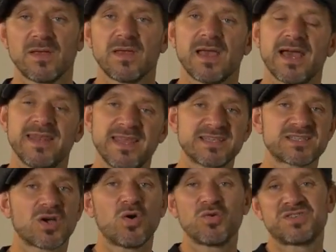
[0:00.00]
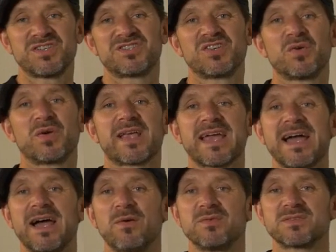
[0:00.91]
And this holds you to
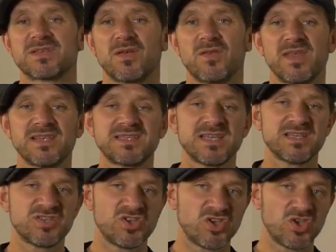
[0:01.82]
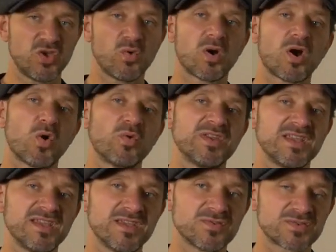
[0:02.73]
account. So this is you
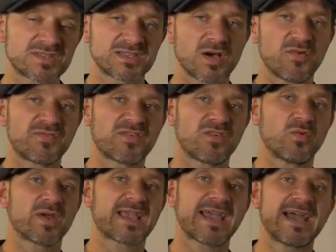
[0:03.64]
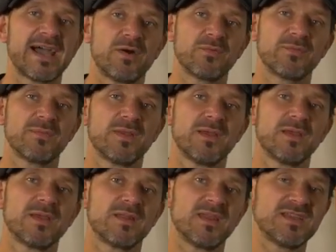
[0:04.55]
holding yourself to account.
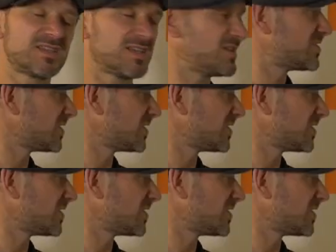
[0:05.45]
This is